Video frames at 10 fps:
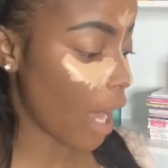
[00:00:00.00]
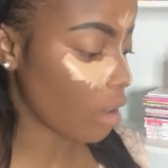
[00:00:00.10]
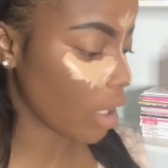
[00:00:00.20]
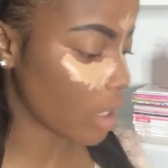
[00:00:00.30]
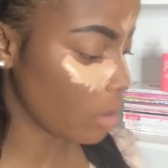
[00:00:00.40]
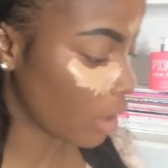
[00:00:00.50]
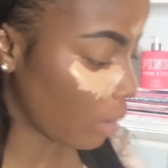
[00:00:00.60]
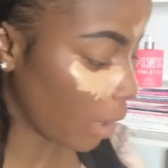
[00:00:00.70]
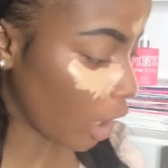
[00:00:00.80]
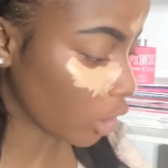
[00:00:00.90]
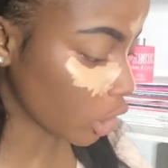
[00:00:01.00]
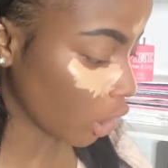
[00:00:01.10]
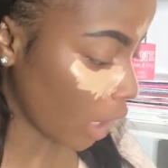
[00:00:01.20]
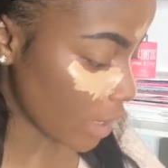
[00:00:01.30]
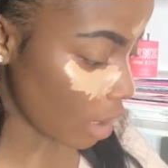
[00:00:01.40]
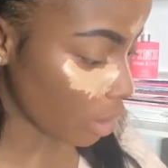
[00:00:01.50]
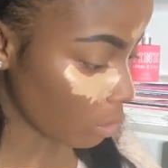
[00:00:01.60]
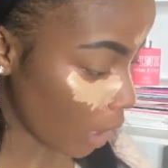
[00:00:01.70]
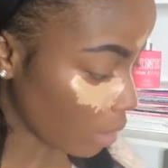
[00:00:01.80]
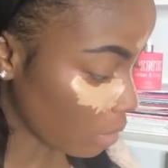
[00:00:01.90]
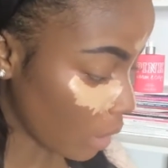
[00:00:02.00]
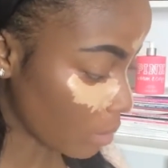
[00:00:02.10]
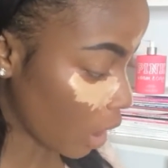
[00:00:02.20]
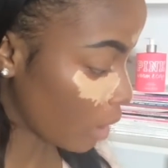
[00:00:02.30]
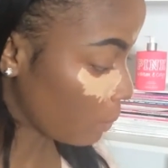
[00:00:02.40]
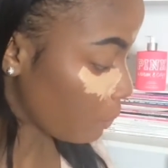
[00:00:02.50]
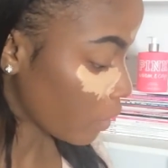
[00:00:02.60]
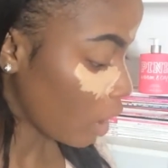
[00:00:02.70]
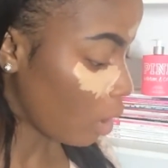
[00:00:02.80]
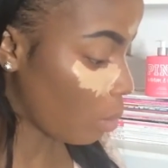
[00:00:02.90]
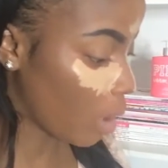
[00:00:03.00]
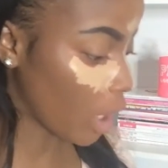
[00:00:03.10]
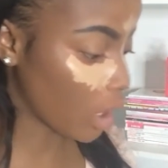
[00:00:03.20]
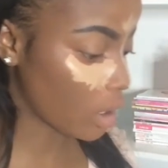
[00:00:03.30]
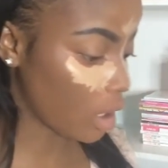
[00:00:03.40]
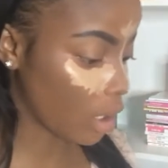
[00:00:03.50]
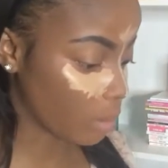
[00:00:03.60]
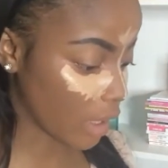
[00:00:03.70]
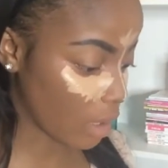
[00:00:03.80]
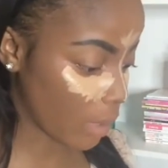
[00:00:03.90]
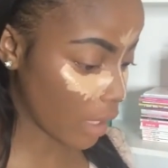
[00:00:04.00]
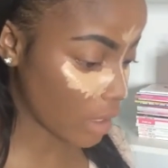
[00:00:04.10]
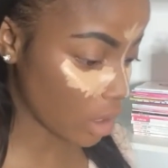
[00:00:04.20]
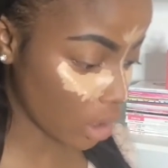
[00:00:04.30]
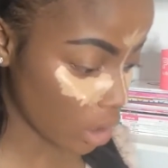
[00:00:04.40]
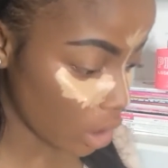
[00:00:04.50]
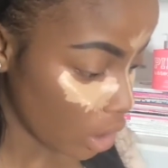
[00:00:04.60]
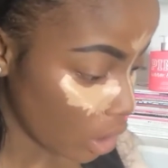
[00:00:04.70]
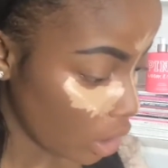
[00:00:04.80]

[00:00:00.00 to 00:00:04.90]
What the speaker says: I don't like to do it that way. I'll show you guys how I do mine when I'm done with blending on my concealer.